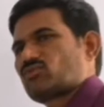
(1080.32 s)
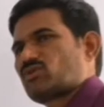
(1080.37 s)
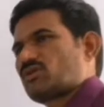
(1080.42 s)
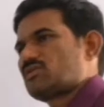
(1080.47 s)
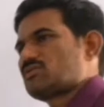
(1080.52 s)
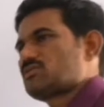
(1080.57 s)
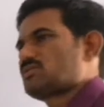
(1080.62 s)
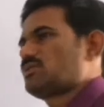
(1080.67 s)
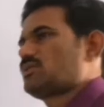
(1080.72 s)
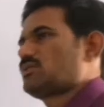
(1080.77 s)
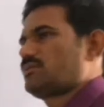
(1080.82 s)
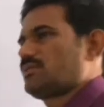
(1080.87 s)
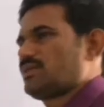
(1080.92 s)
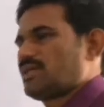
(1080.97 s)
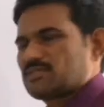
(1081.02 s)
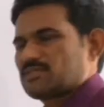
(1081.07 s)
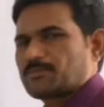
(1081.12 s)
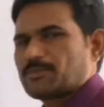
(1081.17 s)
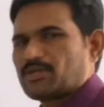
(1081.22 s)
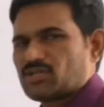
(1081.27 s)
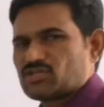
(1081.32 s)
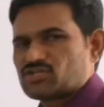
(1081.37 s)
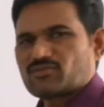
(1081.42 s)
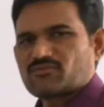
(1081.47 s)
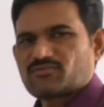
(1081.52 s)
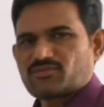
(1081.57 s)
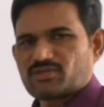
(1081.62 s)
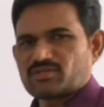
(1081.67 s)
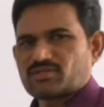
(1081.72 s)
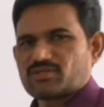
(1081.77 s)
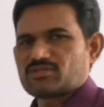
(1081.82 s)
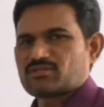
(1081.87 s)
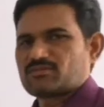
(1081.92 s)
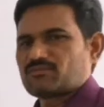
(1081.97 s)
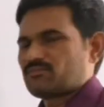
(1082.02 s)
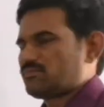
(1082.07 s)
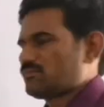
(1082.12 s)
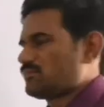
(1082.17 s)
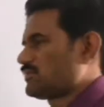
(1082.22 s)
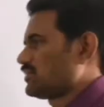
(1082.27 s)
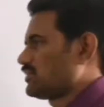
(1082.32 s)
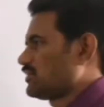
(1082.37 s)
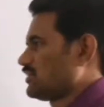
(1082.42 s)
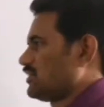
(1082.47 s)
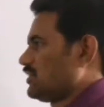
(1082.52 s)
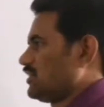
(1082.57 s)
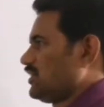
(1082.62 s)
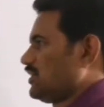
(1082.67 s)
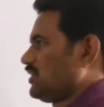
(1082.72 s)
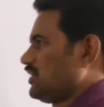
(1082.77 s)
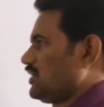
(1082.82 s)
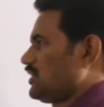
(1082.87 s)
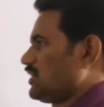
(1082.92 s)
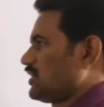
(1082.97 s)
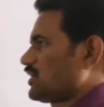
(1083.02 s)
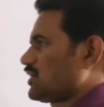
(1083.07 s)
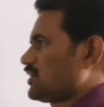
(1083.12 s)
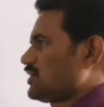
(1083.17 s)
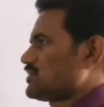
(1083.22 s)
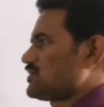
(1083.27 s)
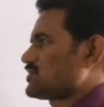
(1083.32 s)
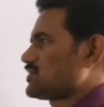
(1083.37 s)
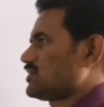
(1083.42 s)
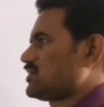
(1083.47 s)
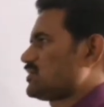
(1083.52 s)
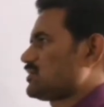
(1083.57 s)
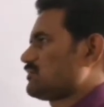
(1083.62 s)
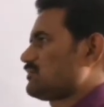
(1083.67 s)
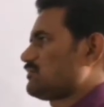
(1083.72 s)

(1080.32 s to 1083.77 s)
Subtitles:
the explanation for that. Consider